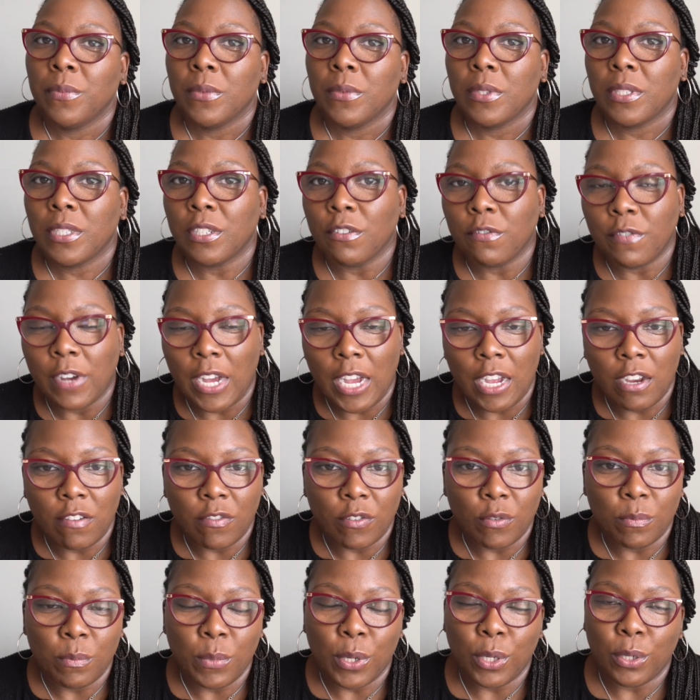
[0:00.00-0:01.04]

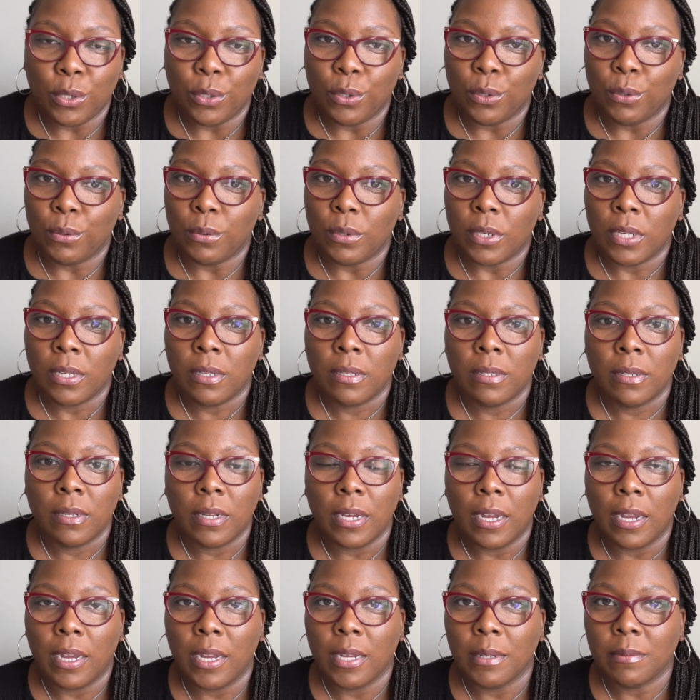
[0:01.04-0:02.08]
survival mode,
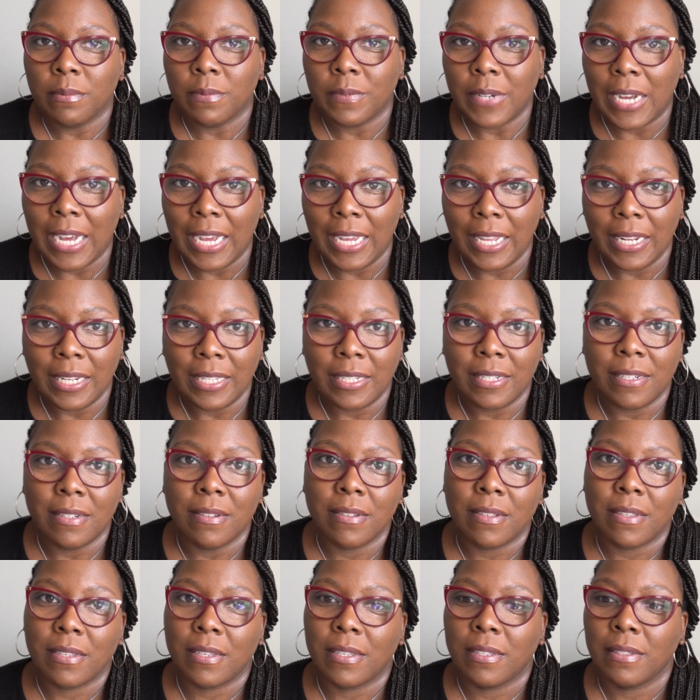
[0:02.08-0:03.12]

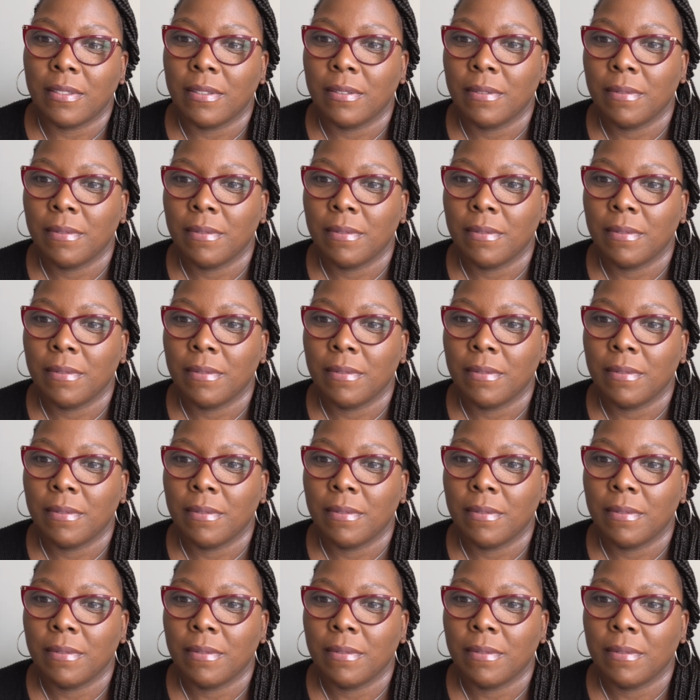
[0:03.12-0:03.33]
violence,